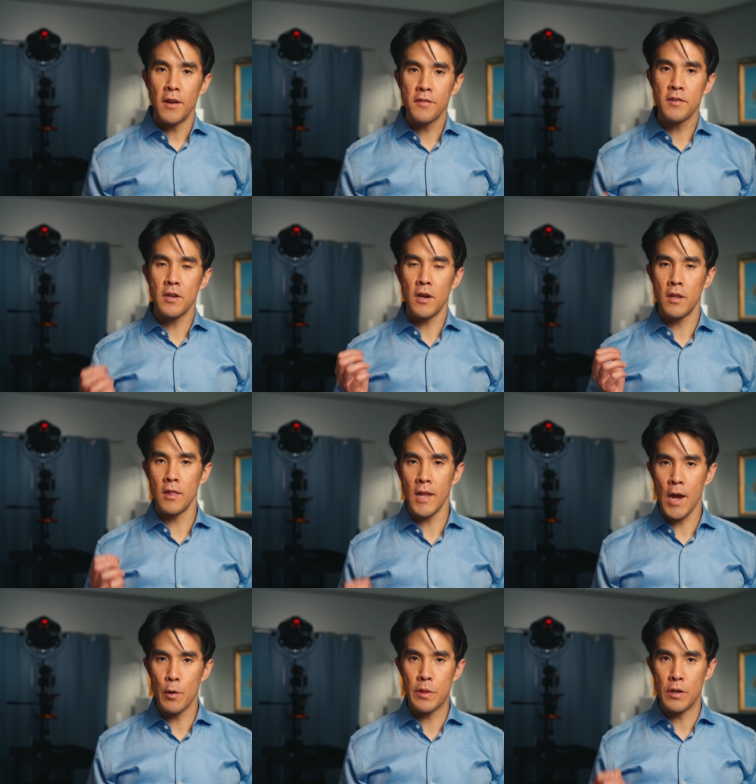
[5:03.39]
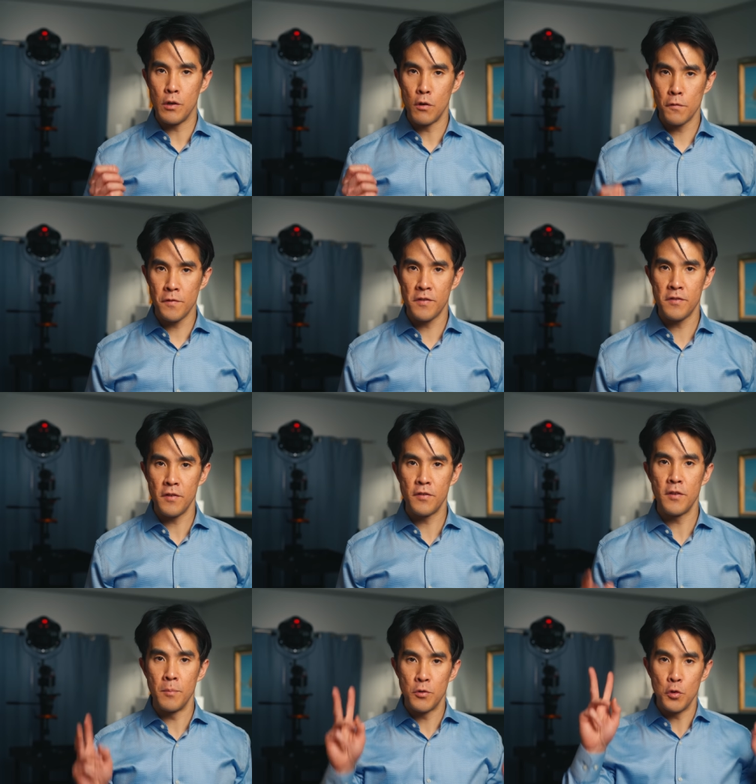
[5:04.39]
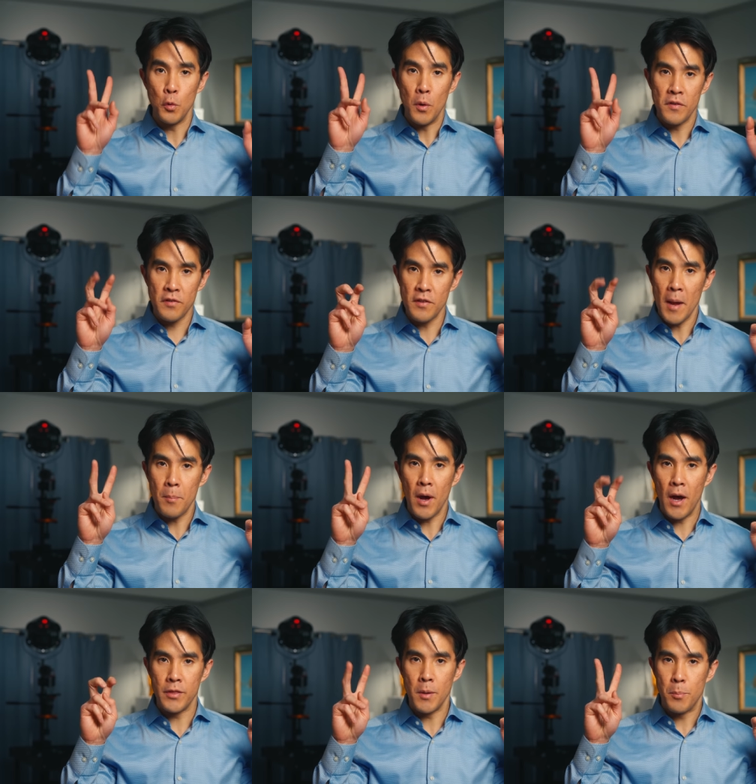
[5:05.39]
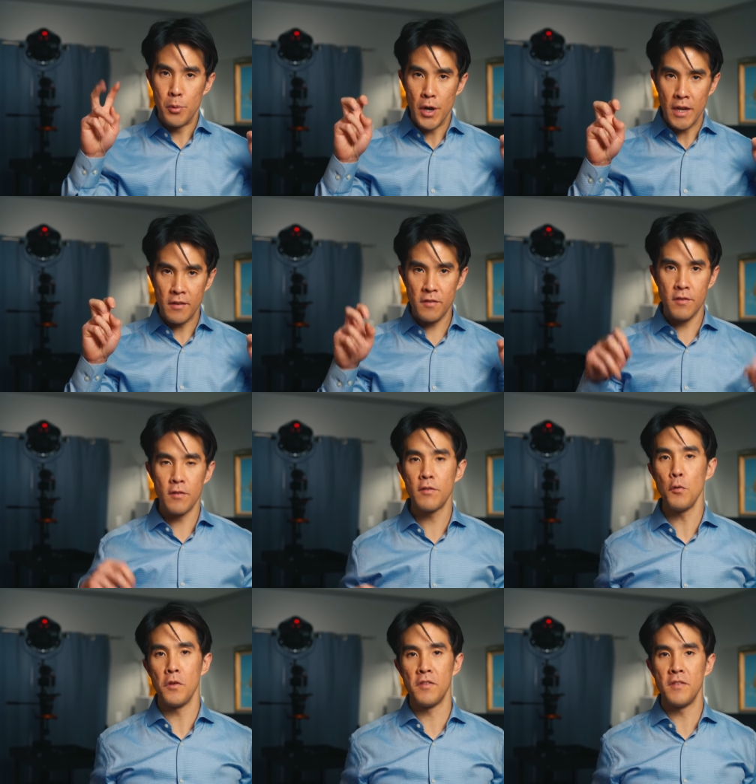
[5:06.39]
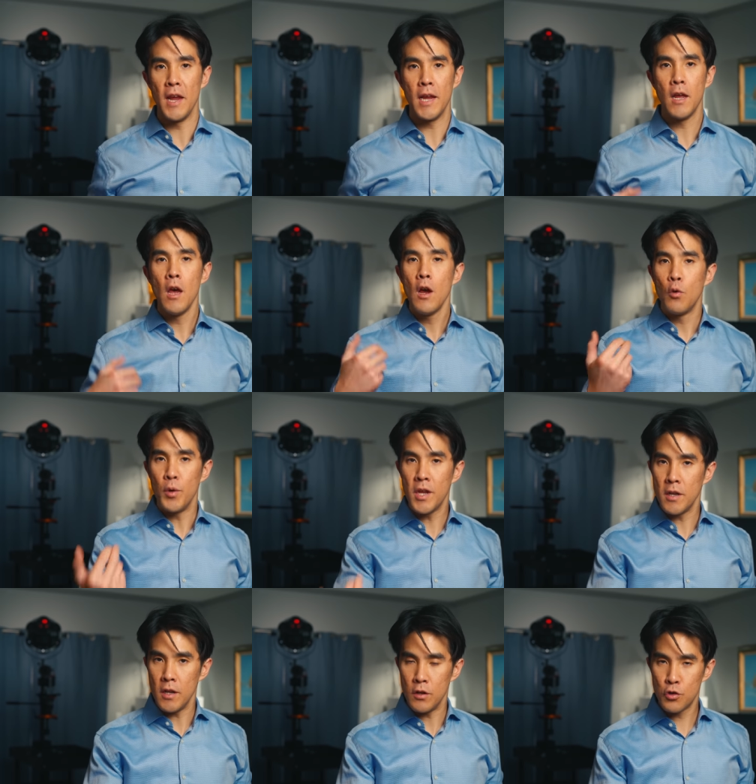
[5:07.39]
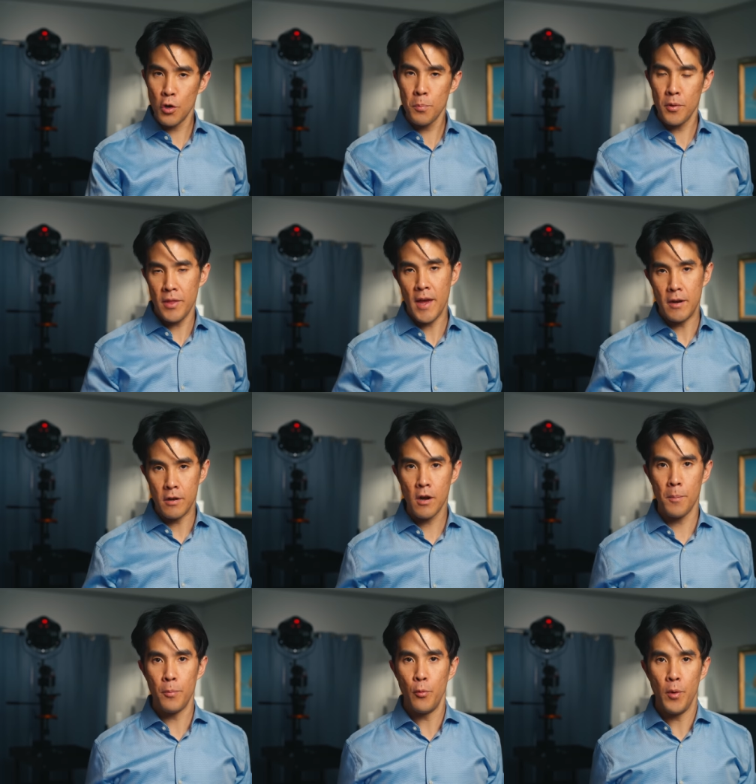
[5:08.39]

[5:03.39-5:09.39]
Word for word: doesn't allow the nervous system to step on the brakes, so to say. We can interpret that a couple